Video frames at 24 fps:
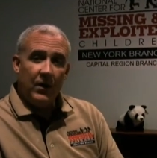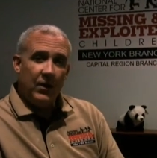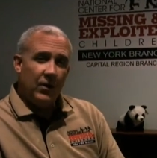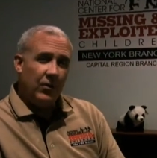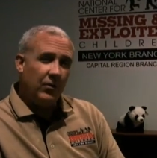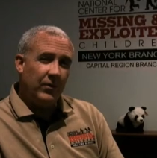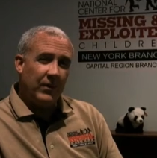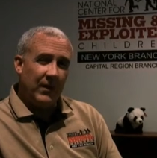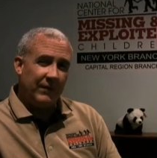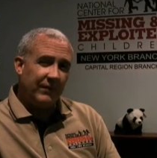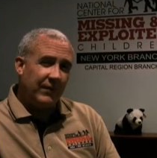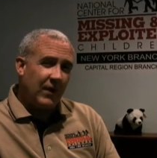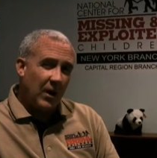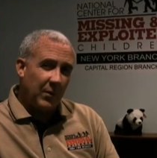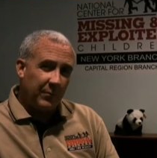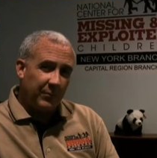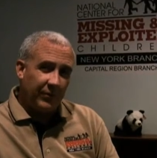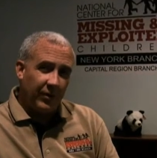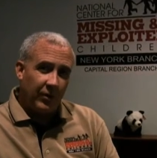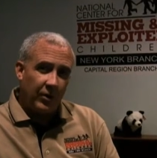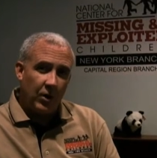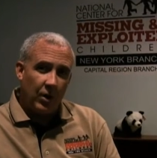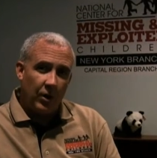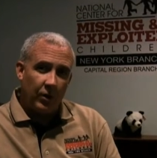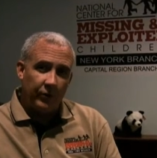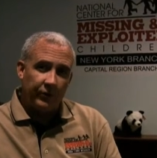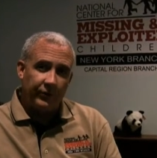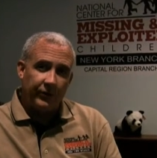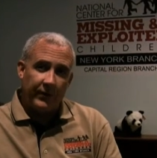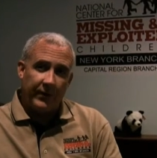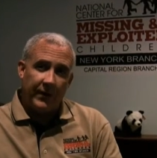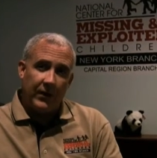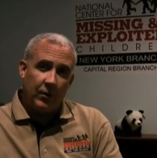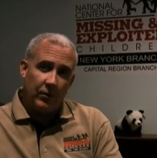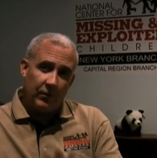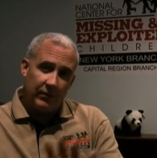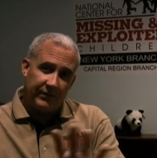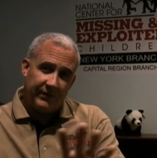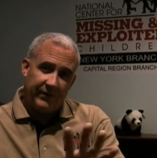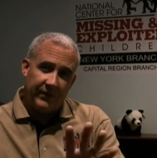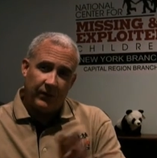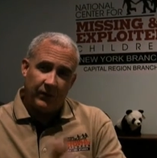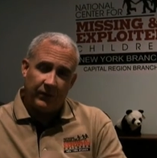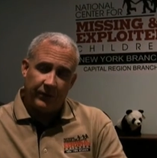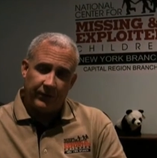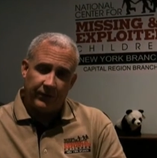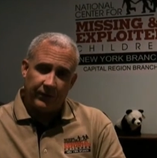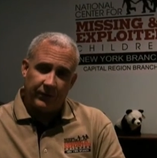who they've come to know so they don't
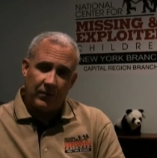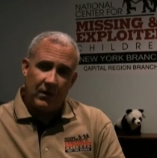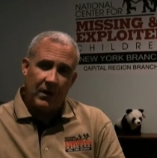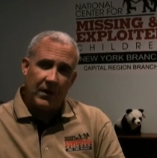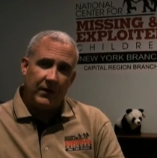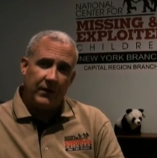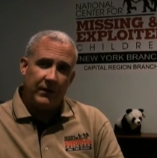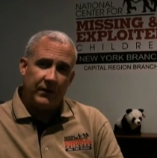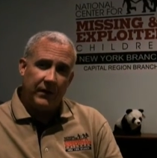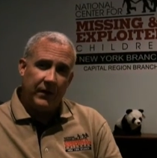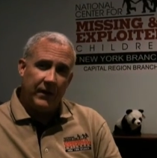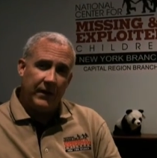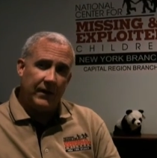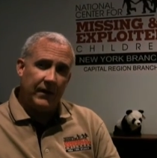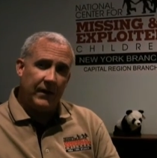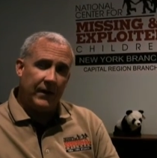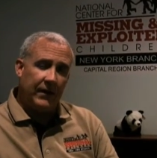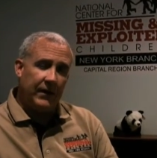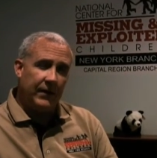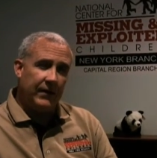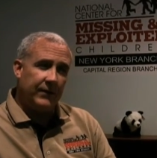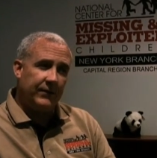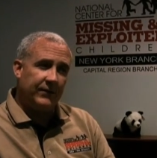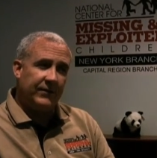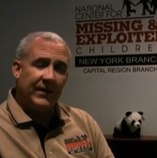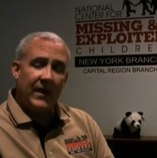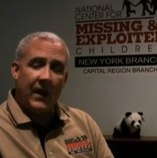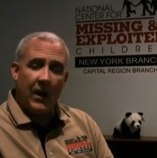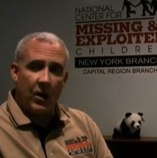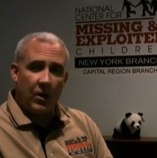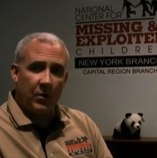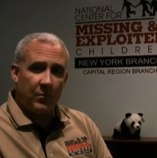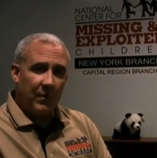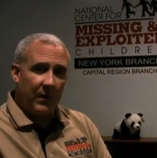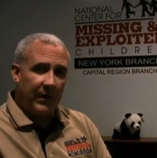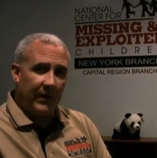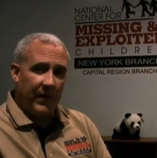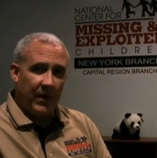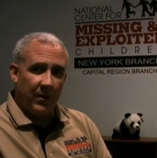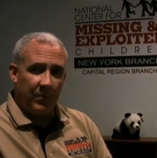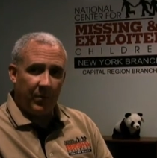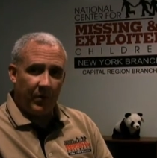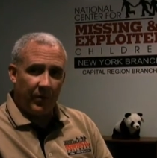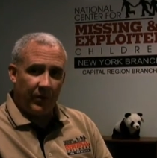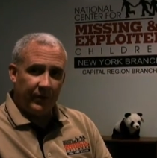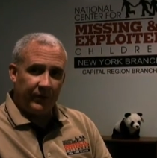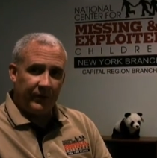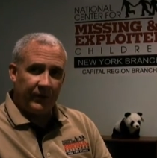feel as threatened and, and scared by that
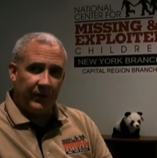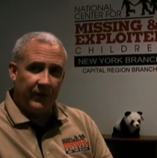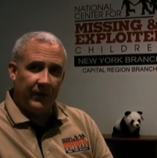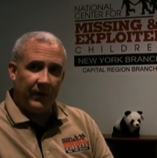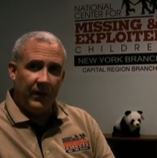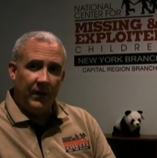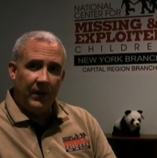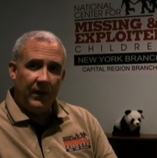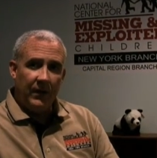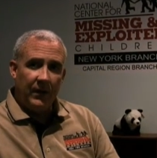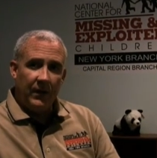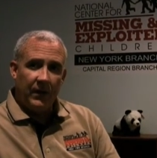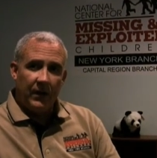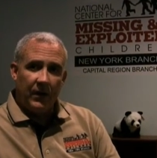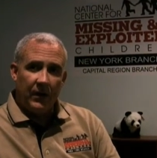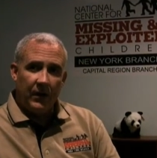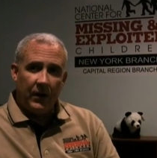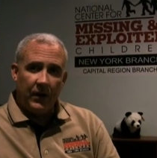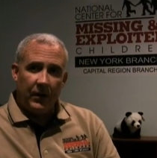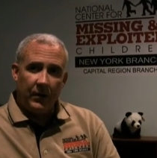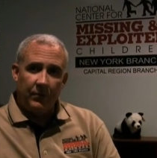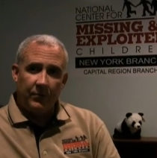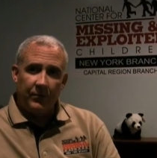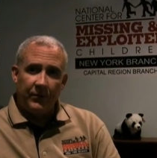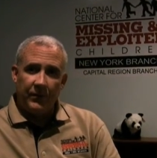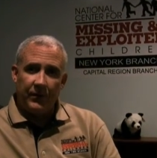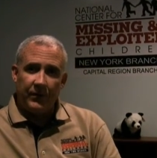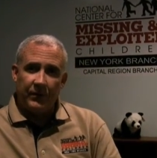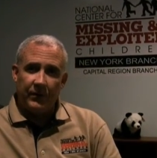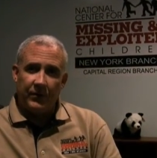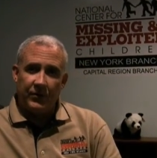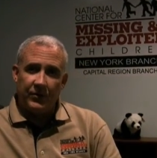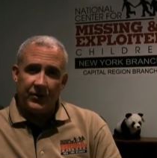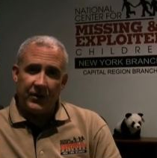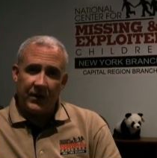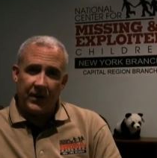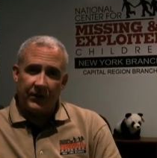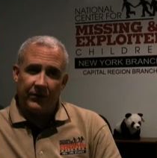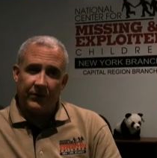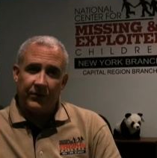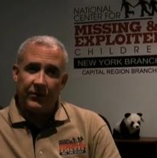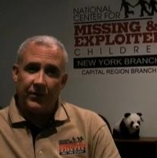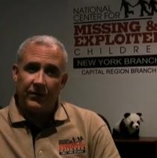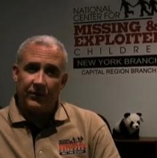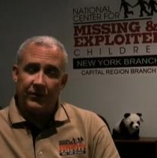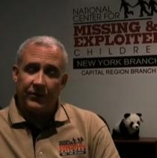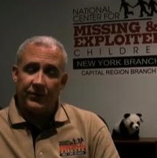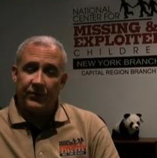person. Um, the, the chances
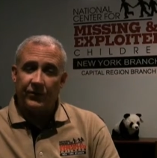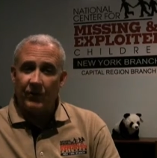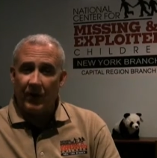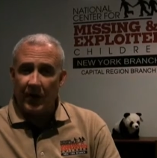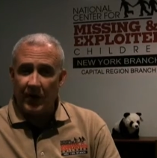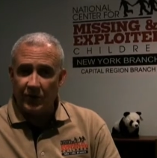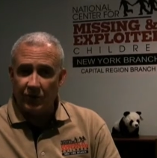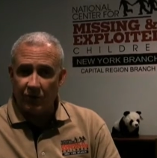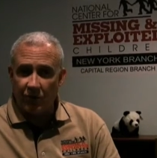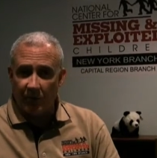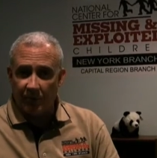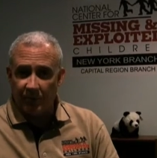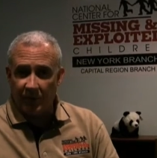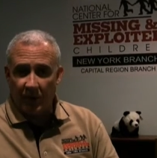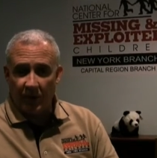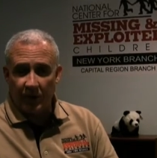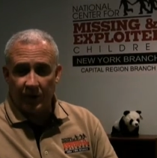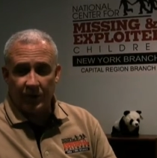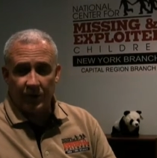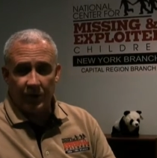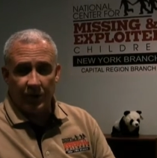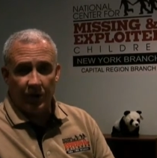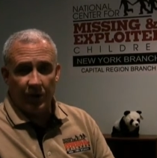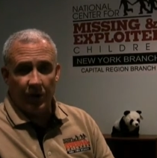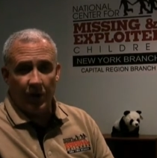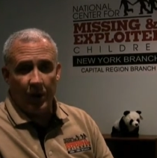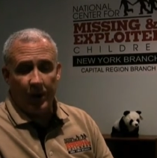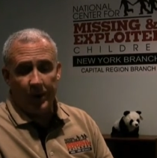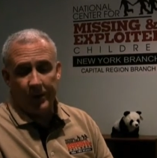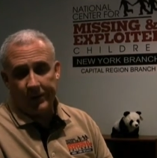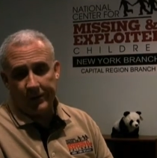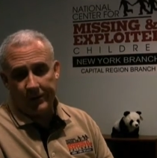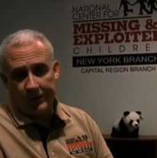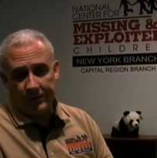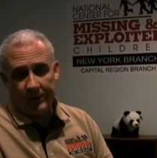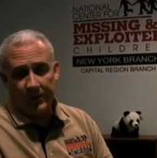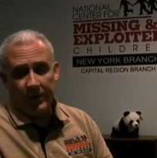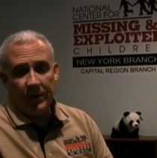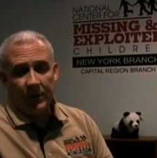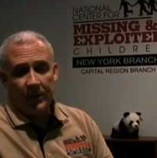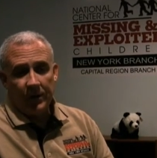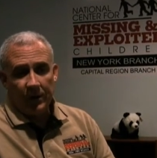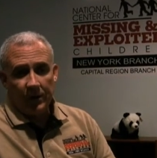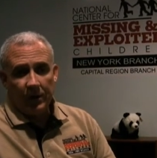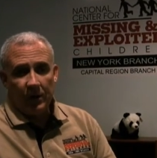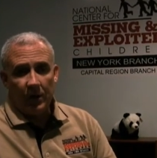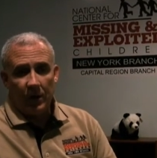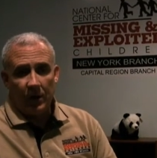of a stranger abduction are
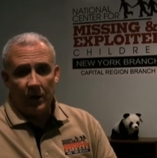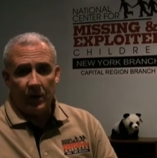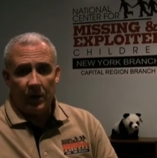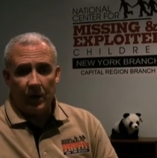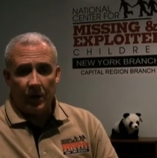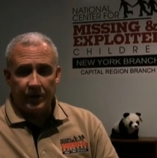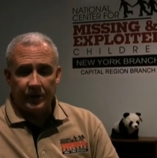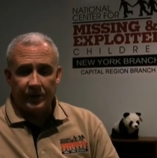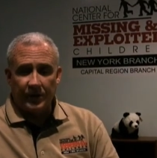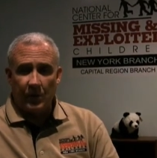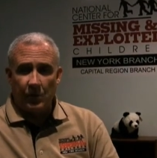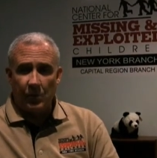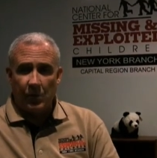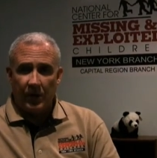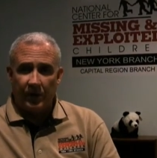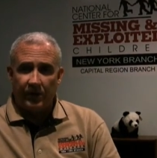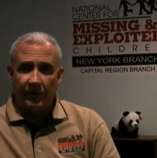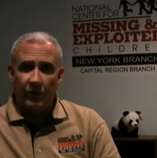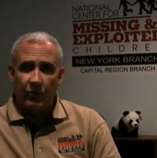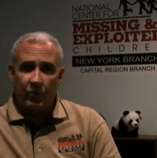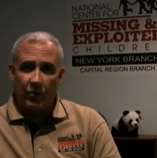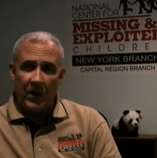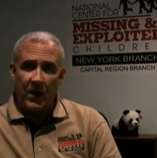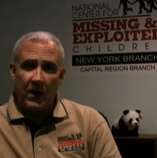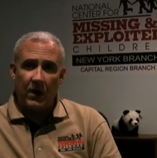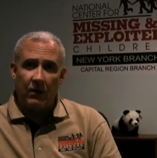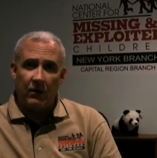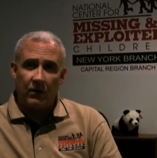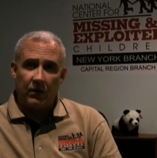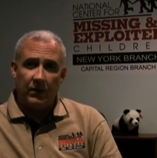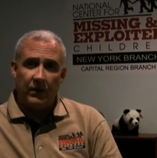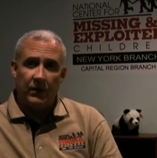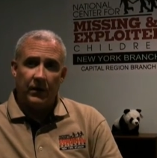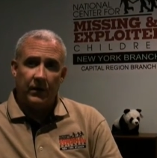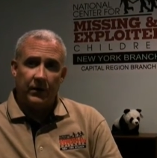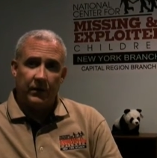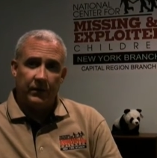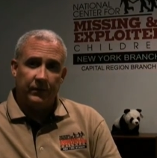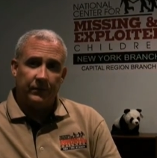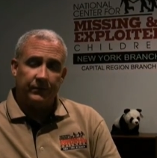are, are somewhat of a rare uh,